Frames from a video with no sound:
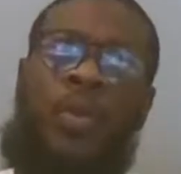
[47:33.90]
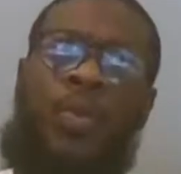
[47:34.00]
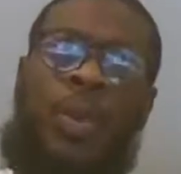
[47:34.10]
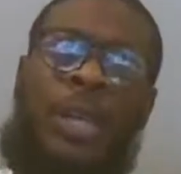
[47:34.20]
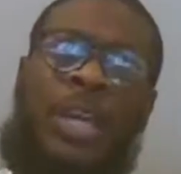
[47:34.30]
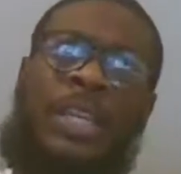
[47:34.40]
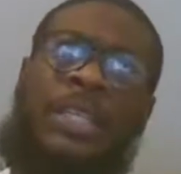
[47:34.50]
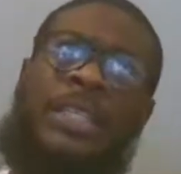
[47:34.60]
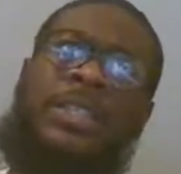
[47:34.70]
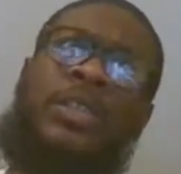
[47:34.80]
We look
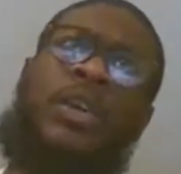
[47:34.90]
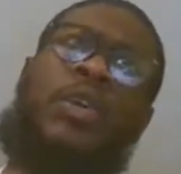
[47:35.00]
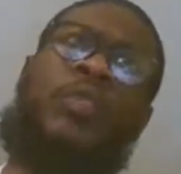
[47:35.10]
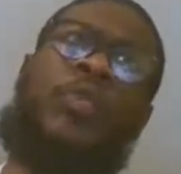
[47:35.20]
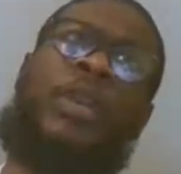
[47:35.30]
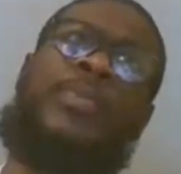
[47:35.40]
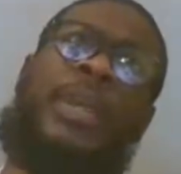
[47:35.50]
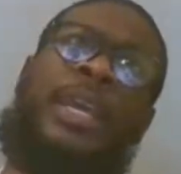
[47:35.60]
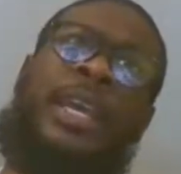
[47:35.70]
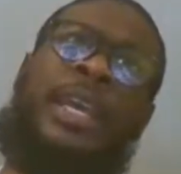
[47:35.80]
at this
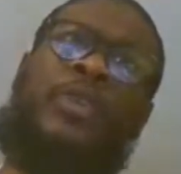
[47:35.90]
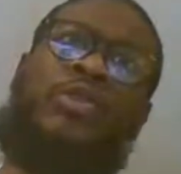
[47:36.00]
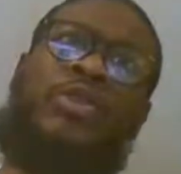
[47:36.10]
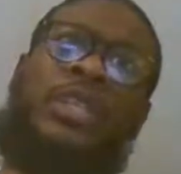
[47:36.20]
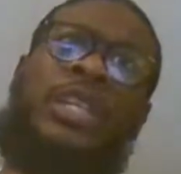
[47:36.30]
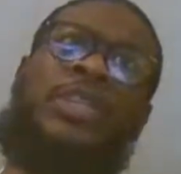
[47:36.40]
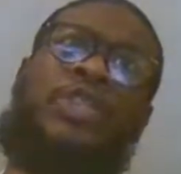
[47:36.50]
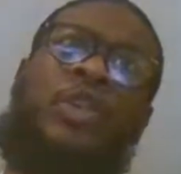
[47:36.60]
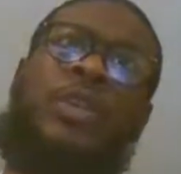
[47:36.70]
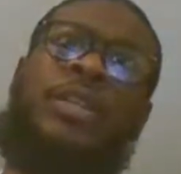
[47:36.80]
replay here. You see
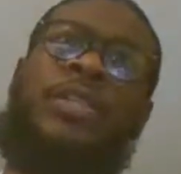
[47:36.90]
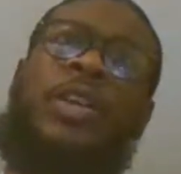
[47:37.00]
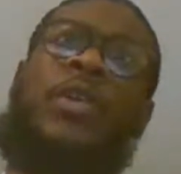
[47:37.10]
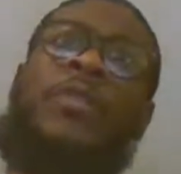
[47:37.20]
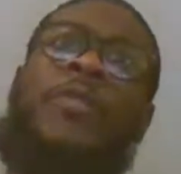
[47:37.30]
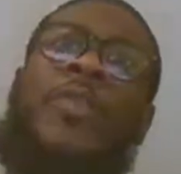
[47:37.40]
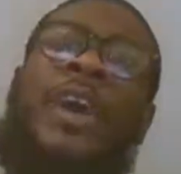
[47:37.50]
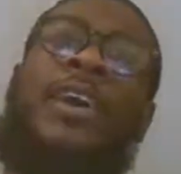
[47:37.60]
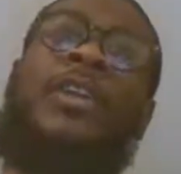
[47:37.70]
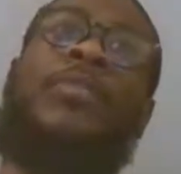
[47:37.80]
Jokic
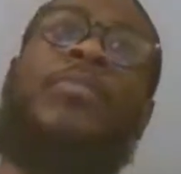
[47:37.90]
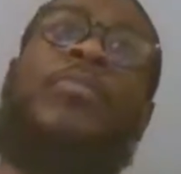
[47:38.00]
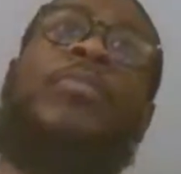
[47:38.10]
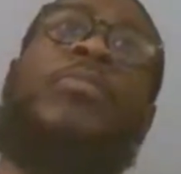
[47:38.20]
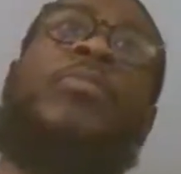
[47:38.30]
find